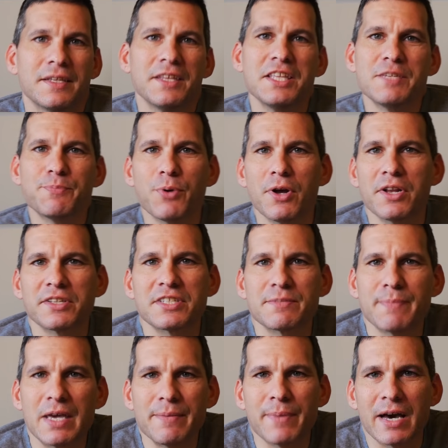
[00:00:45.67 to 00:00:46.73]
Now, this product is
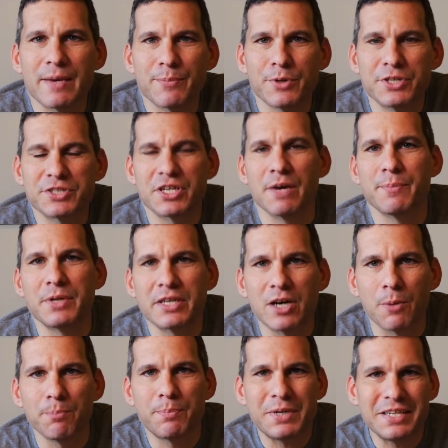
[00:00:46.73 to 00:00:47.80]
made by a British company
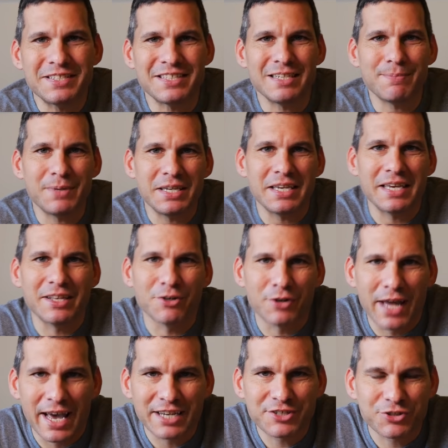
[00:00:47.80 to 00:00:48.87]
called BCB
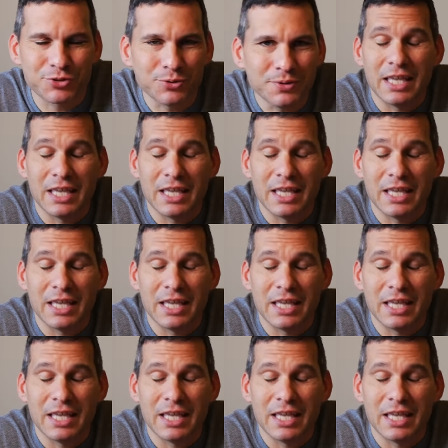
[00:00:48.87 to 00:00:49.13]
International.